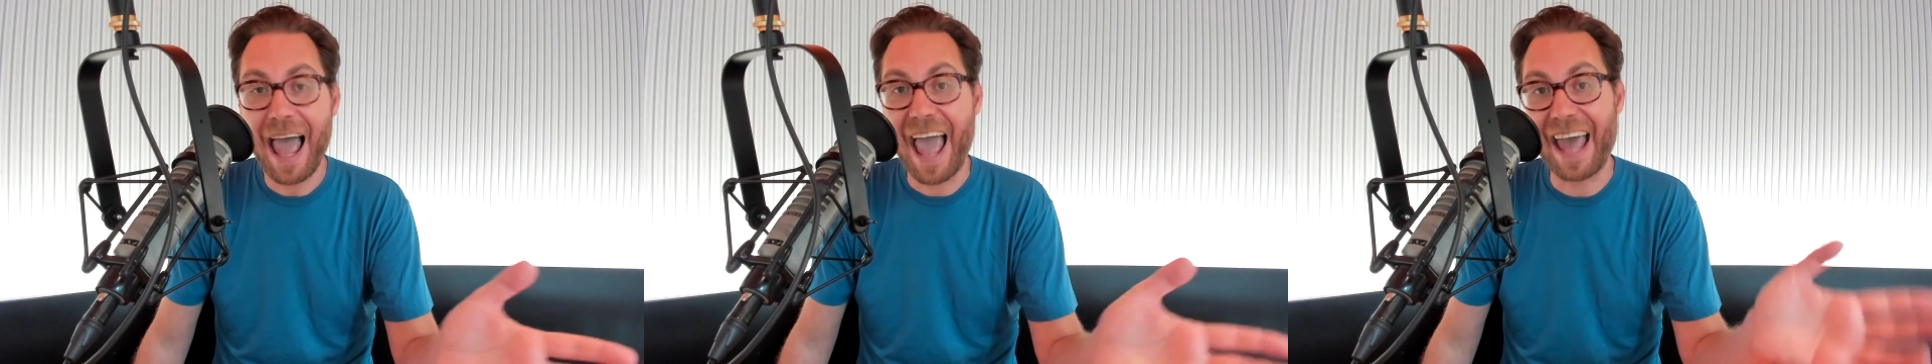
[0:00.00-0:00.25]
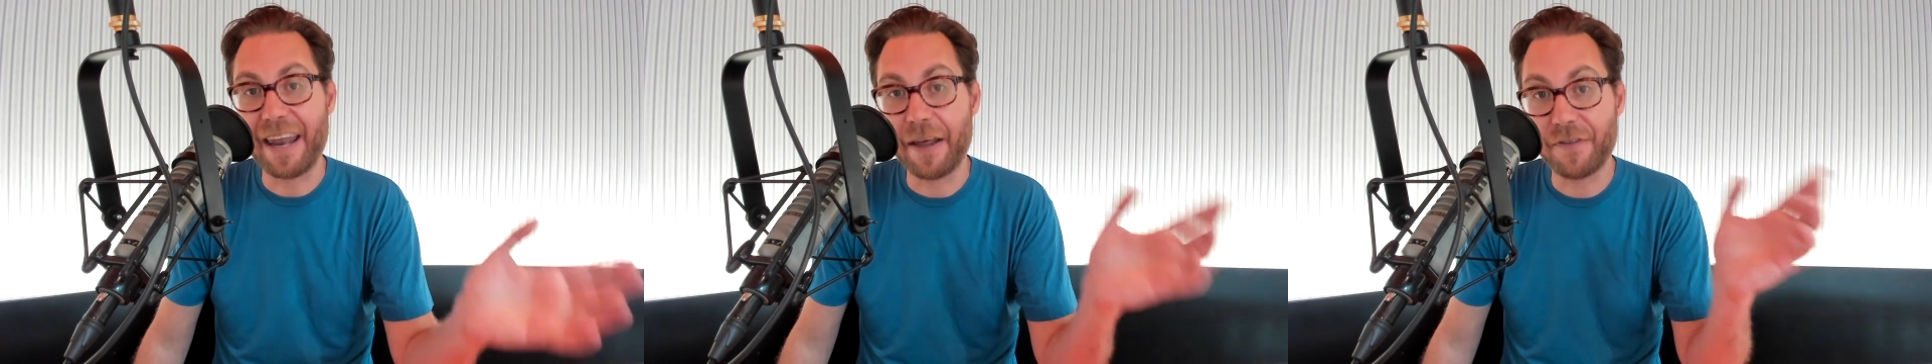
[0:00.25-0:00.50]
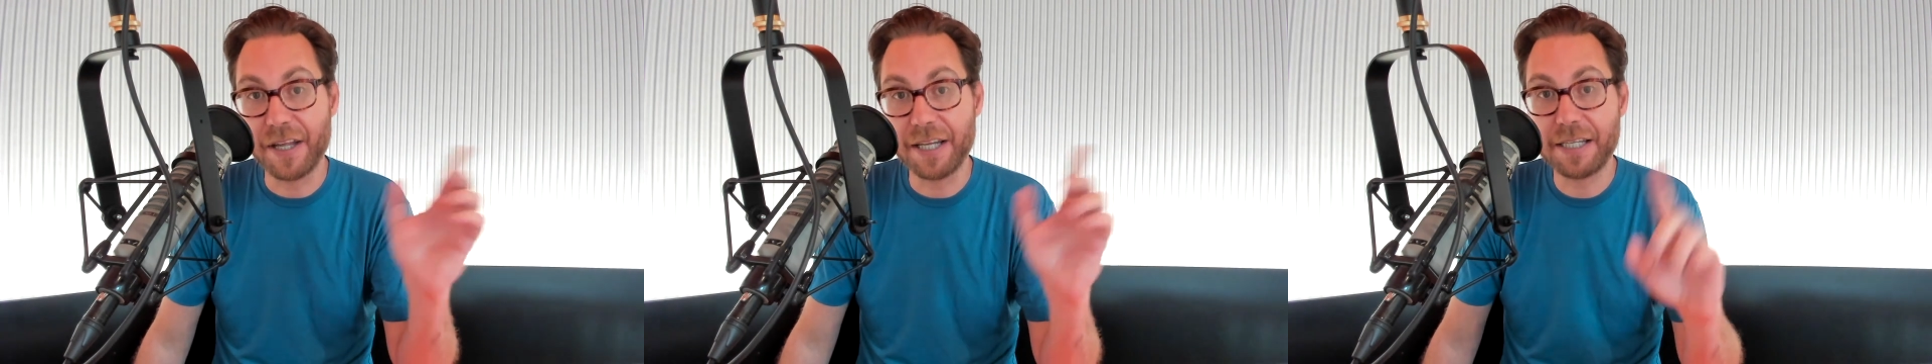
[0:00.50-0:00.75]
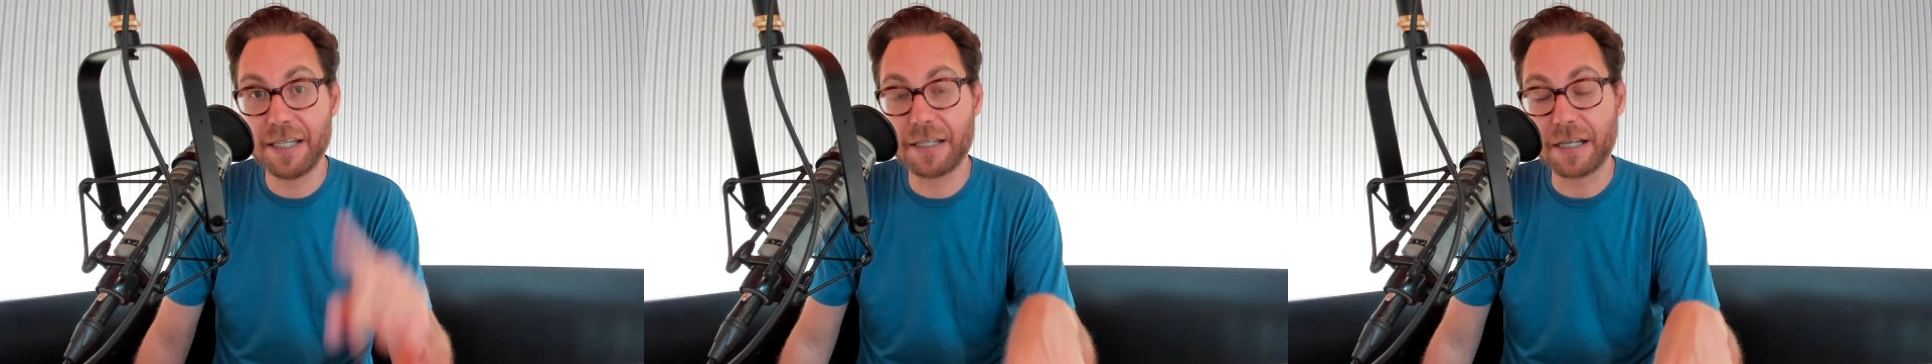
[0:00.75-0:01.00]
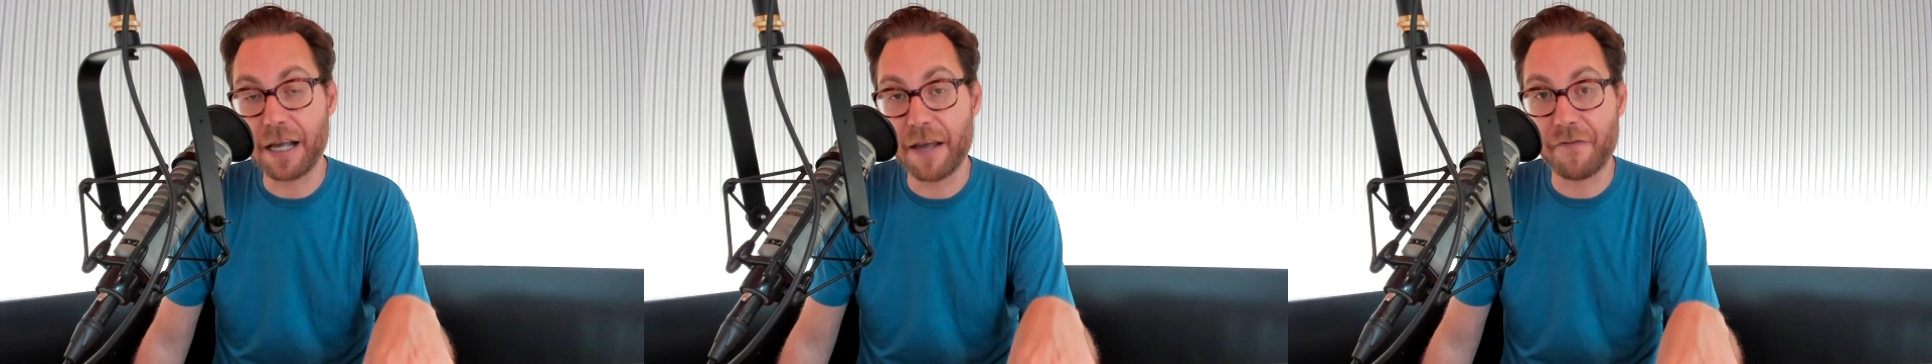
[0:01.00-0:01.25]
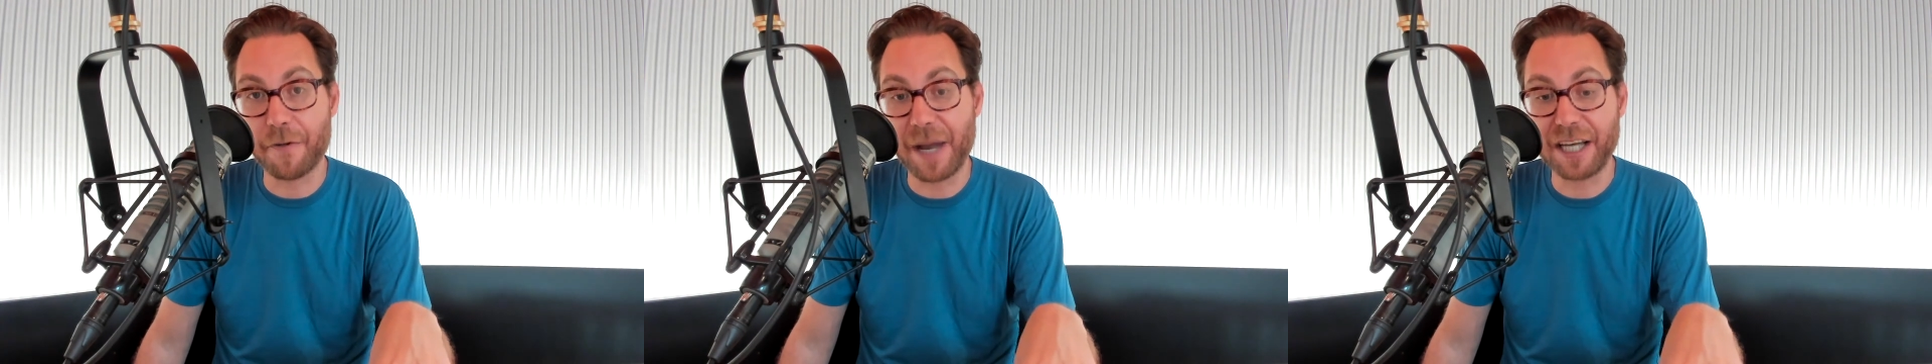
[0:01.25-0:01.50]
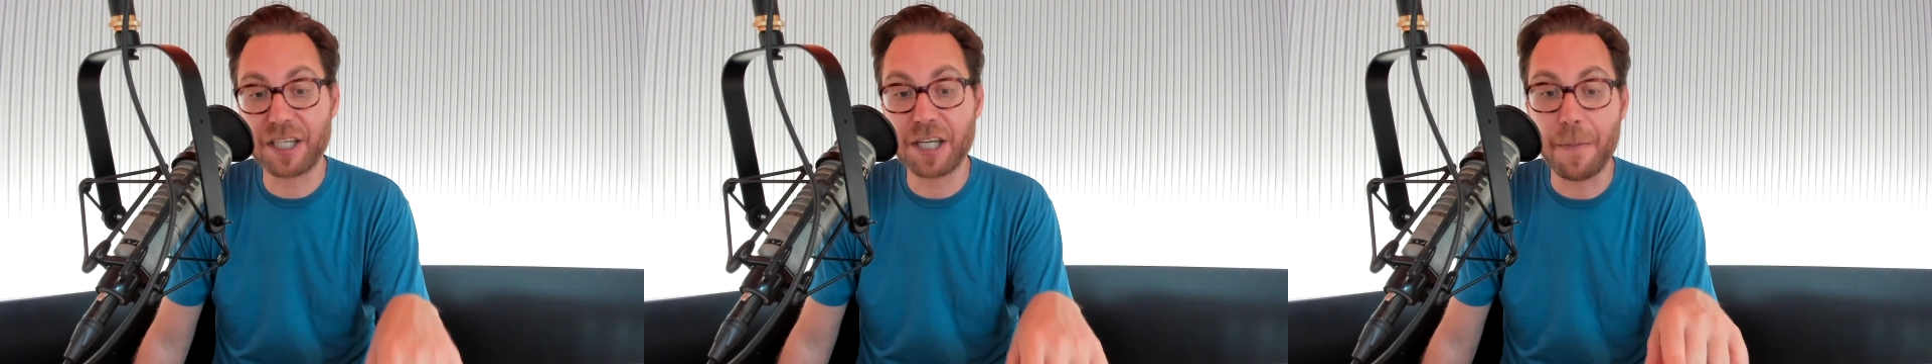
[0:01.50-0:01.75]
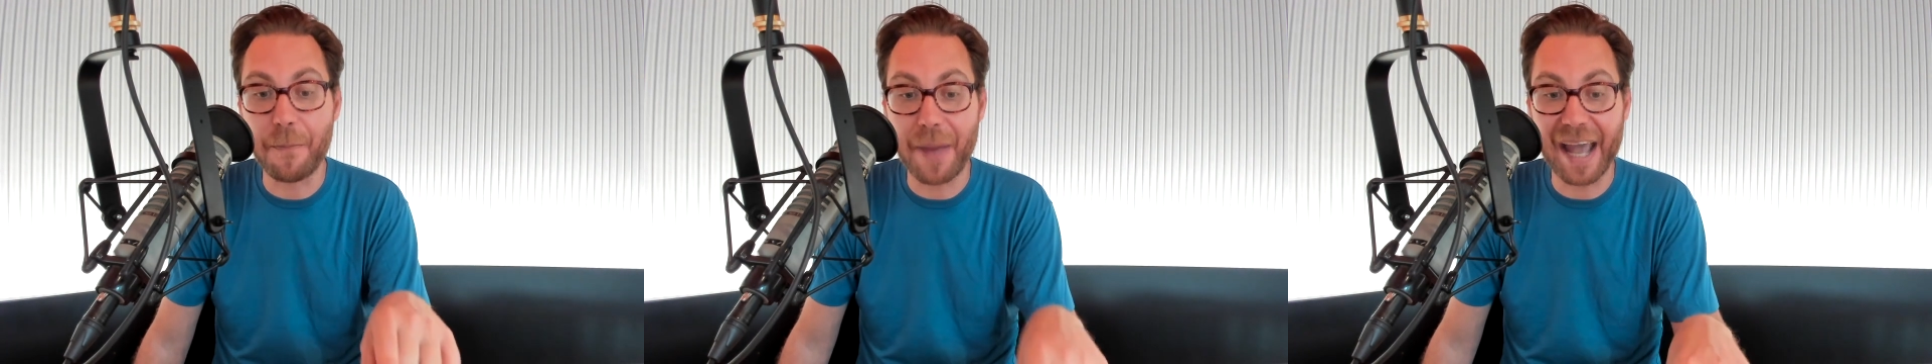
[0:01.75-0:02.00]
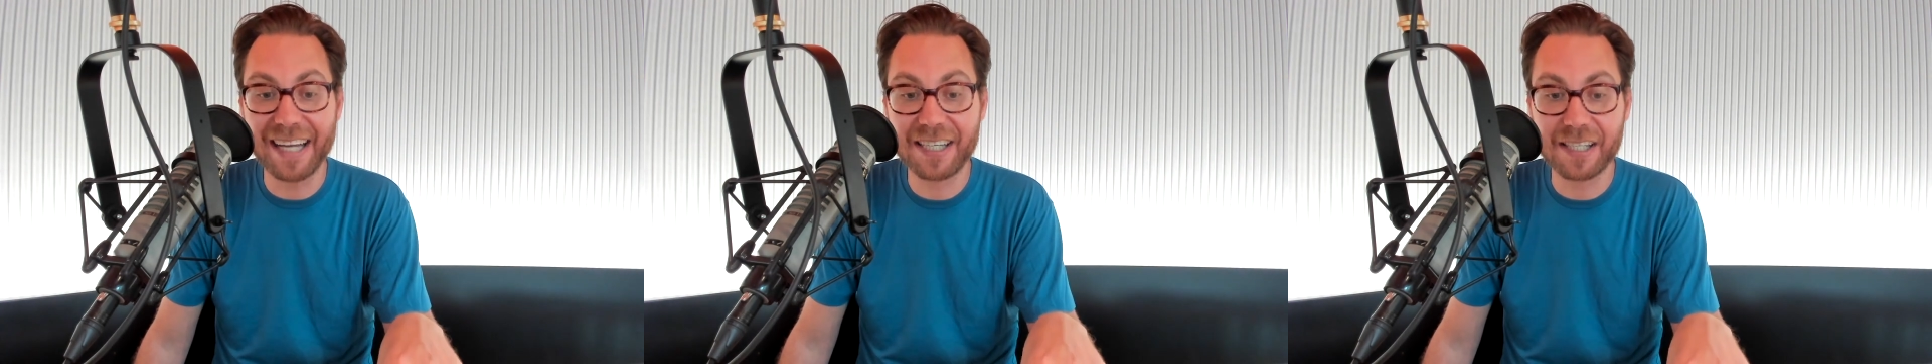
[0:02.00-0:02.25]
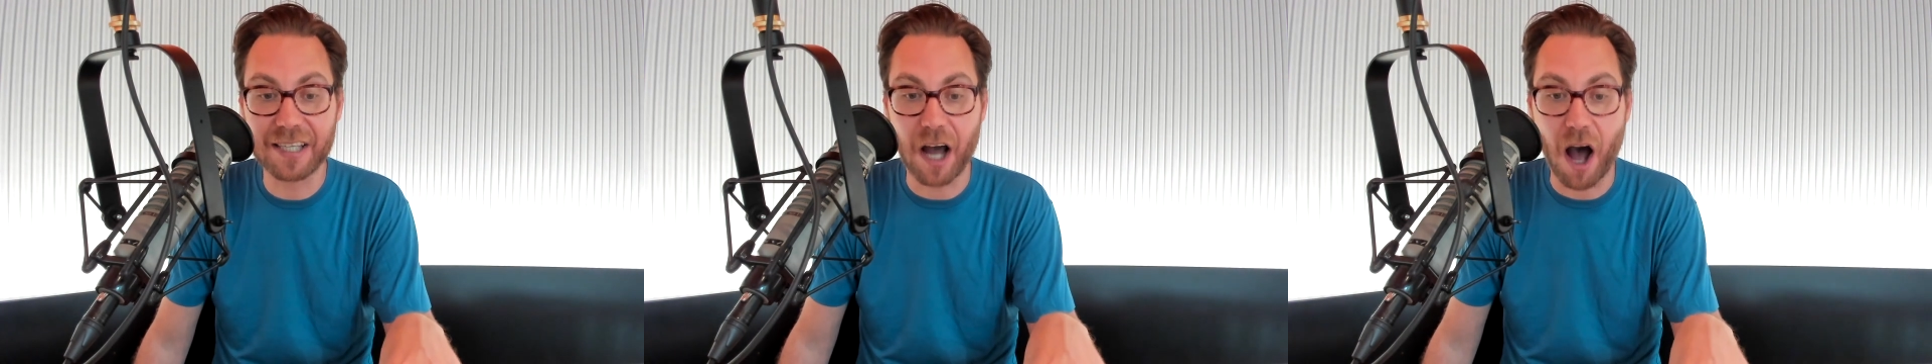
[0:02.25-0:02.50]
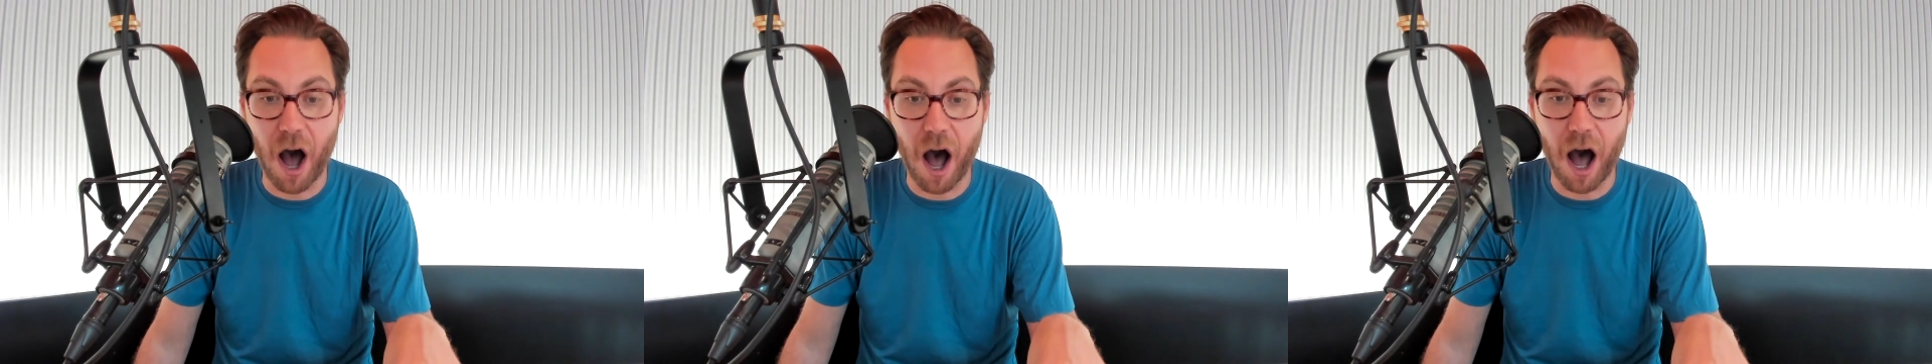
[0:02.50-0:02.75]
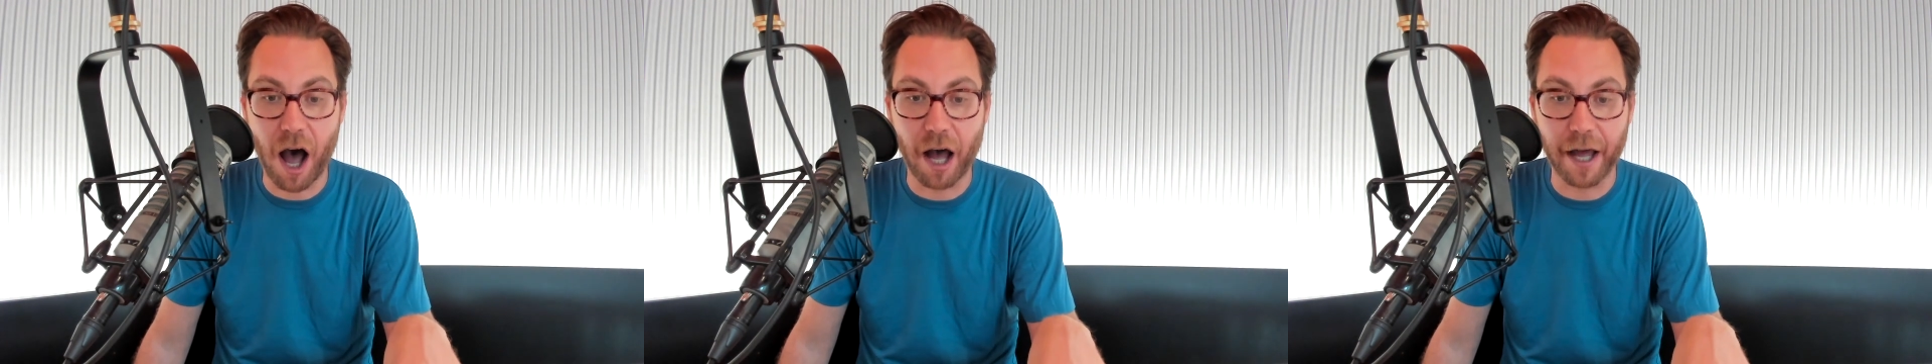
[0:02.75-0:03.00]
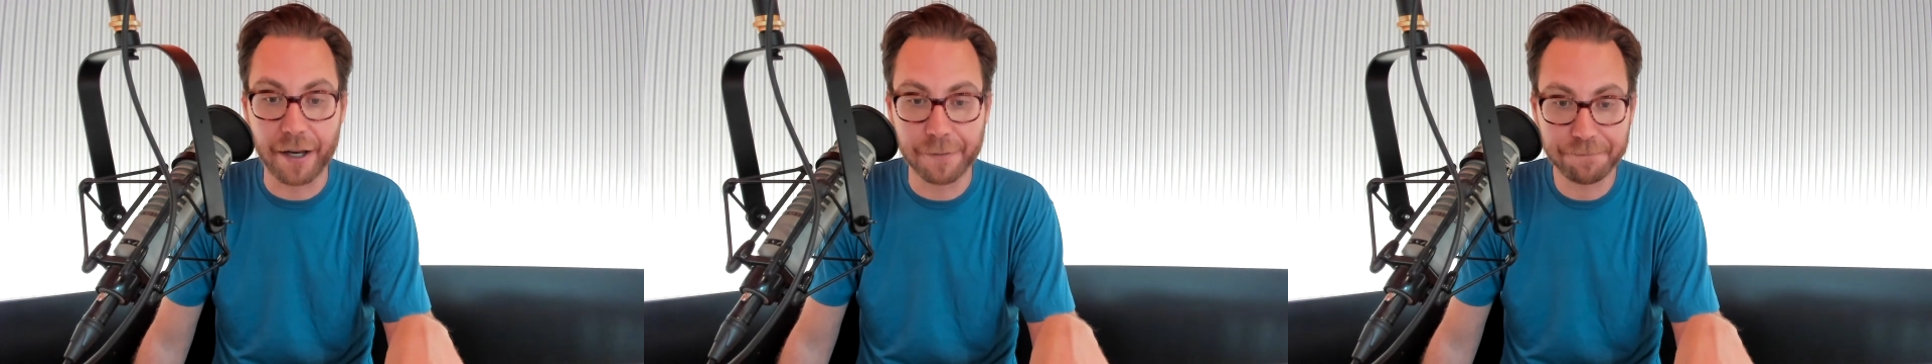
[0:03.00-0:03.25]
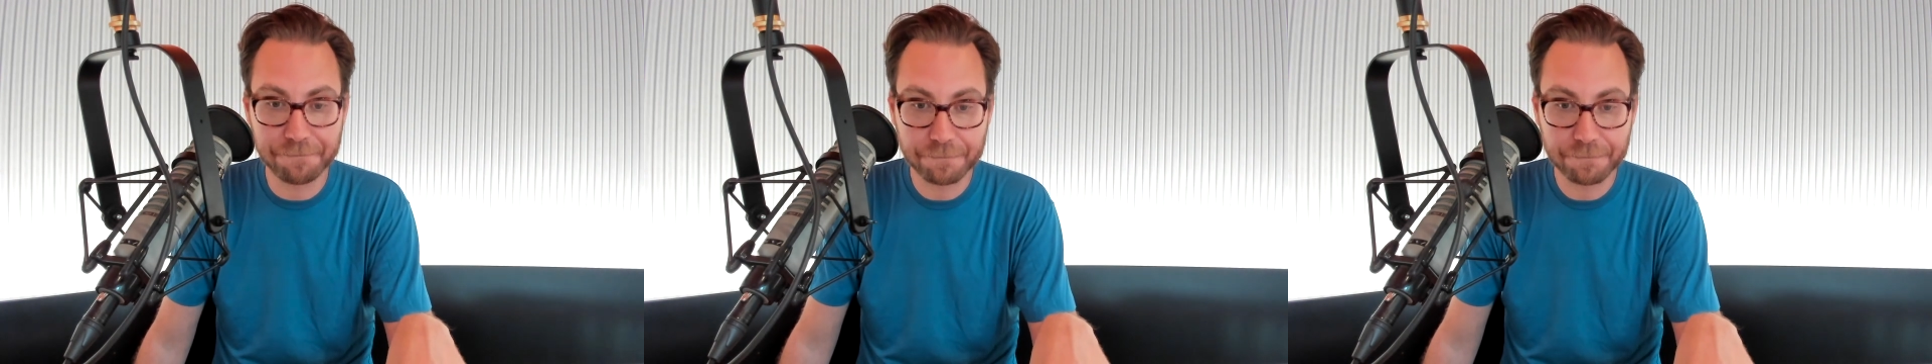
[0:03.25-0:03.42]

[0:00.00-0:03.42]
and this is information based on